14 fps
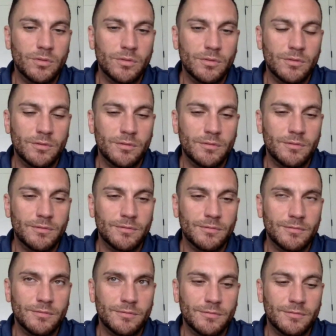
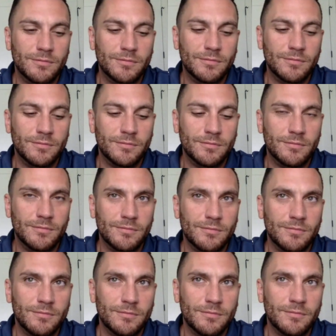
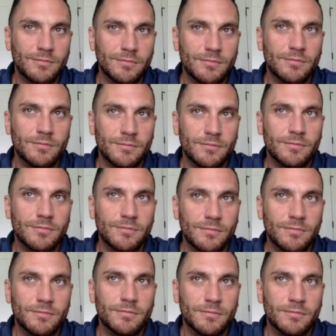
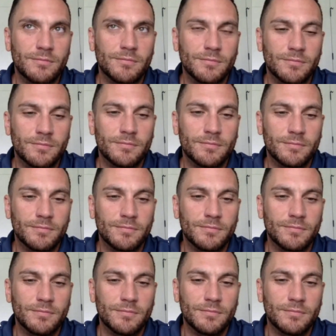
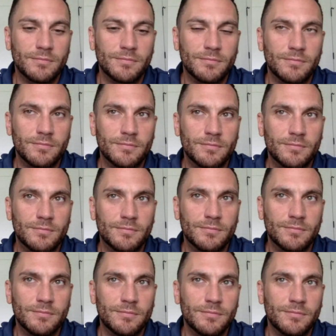
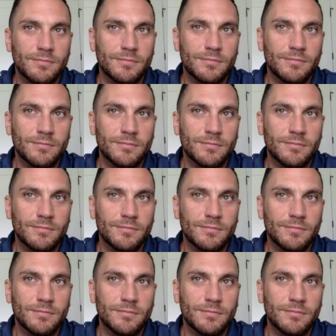[no speech]